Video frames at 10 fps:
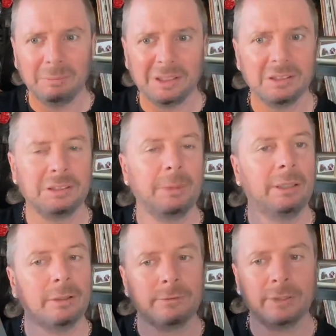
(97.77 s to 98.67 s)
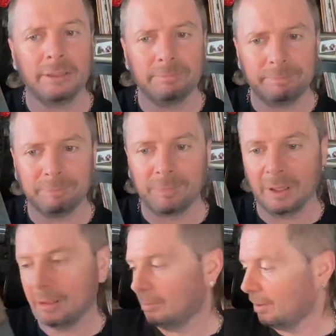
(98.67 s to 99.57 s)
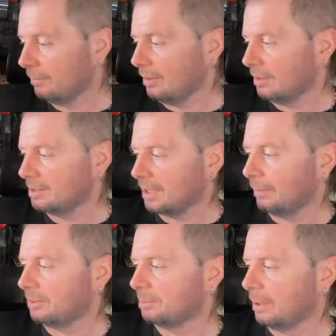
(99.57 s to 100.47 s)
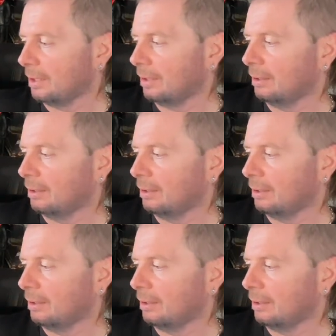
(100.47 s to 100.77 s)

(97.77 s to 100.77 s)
businessman on the front. I think this cover's better.